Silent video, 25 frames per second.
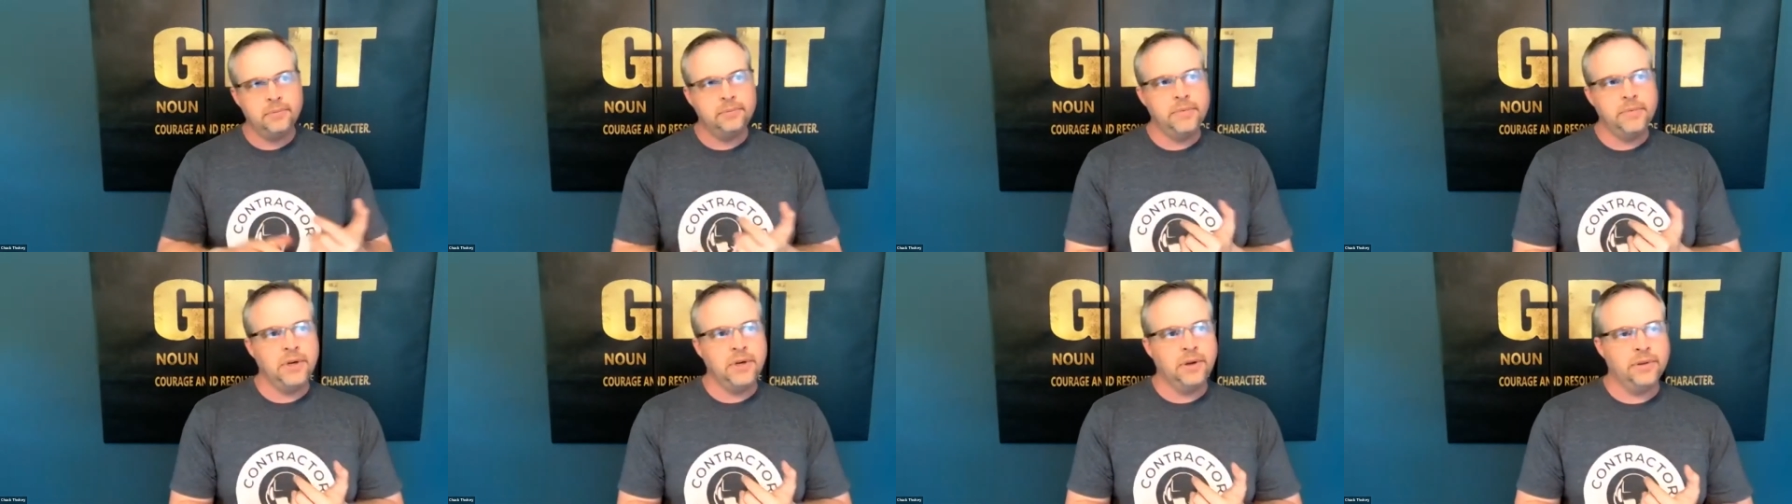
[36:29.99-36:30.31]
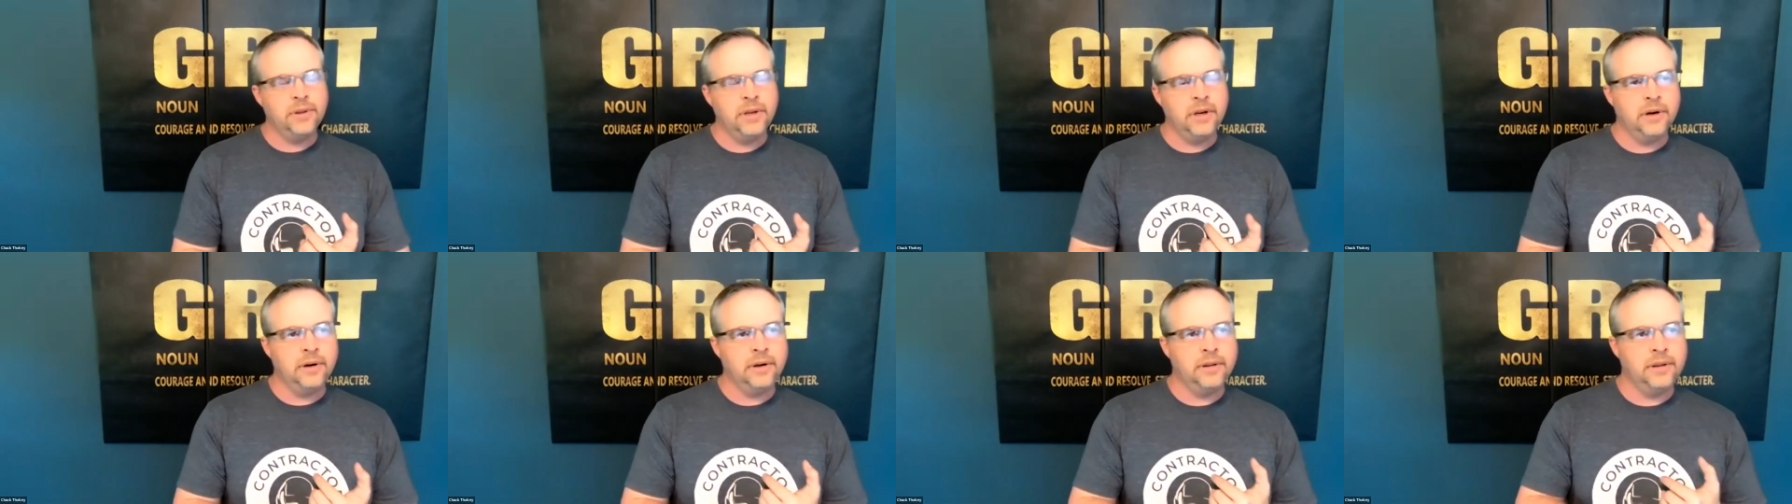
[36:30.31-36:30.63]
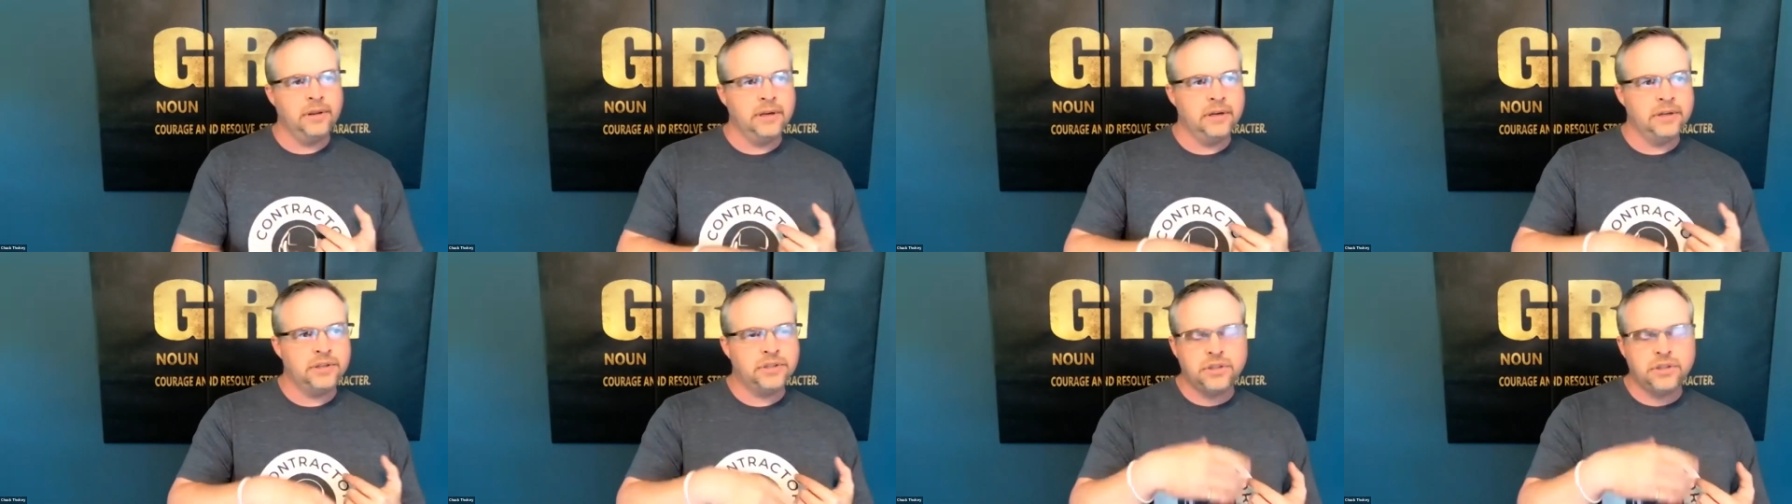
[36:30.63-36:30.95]

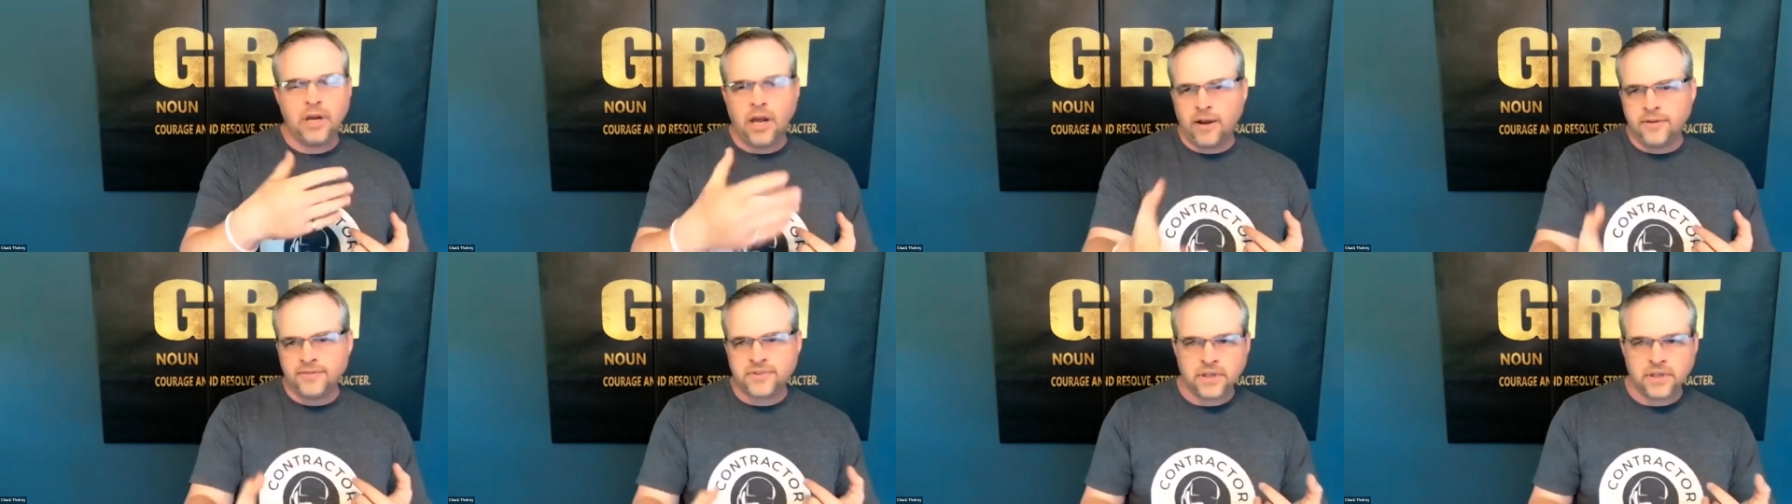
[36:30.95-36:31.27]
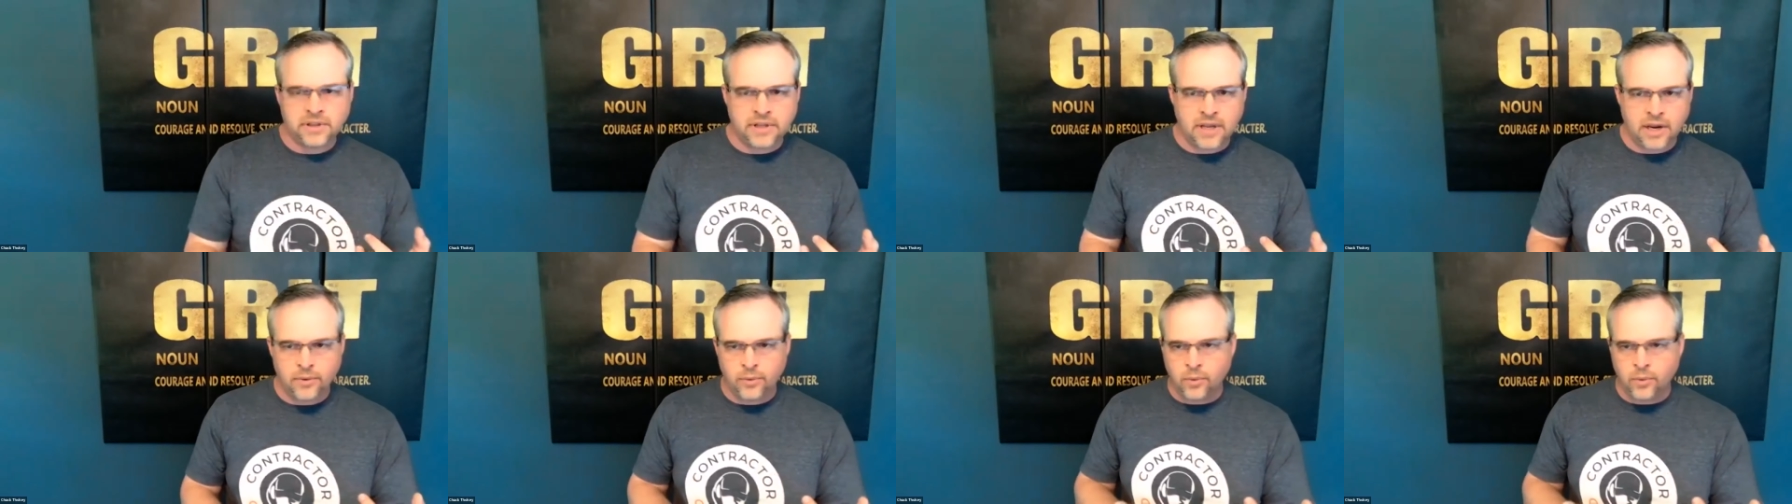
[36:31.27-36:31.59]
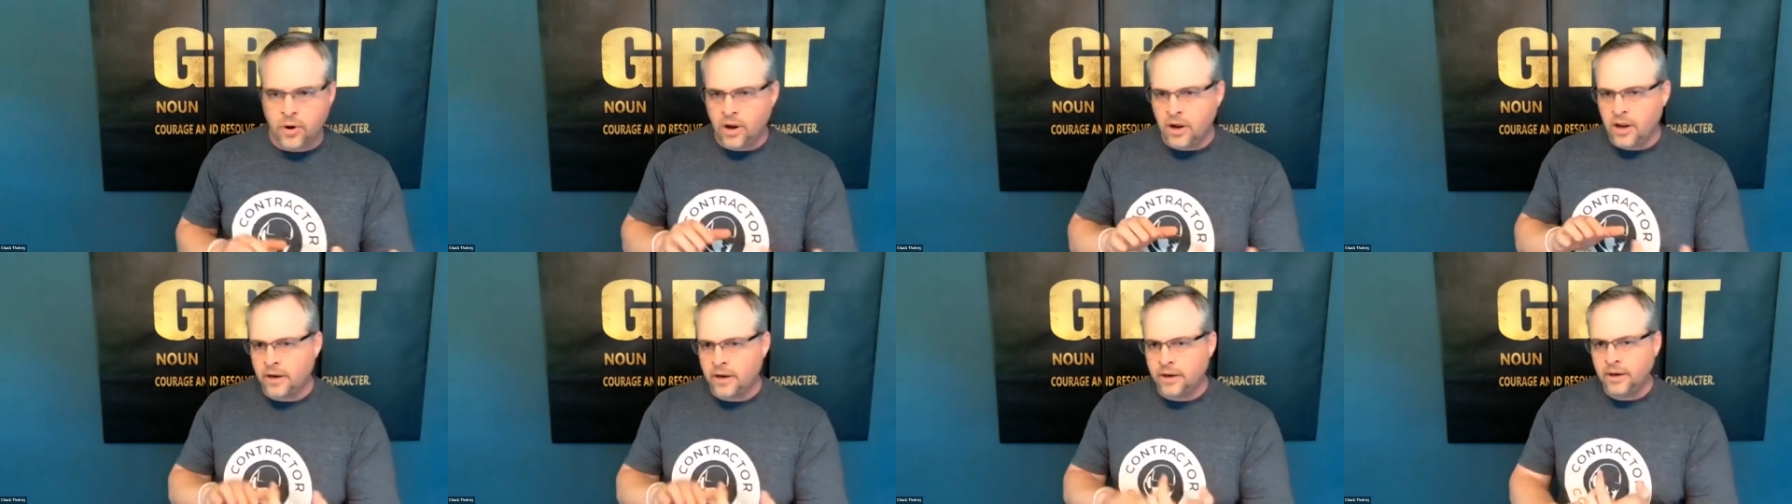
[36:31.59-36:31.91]
the shelves that they
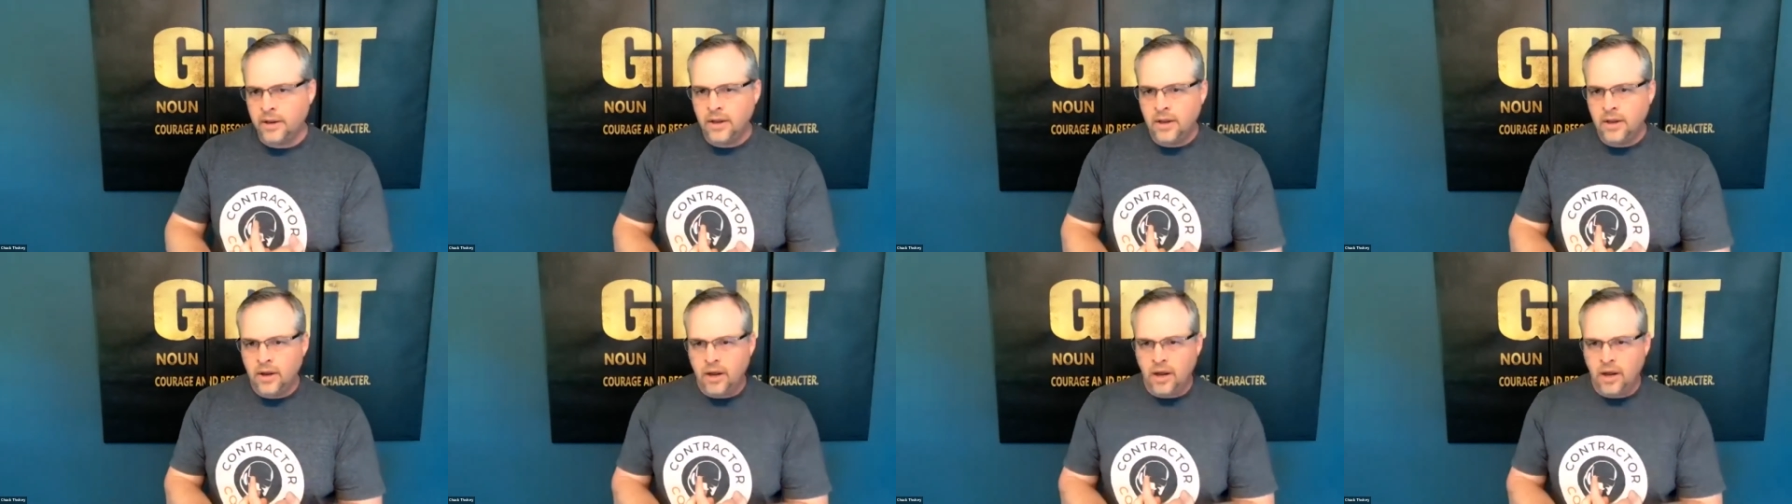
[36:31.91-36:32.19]
want,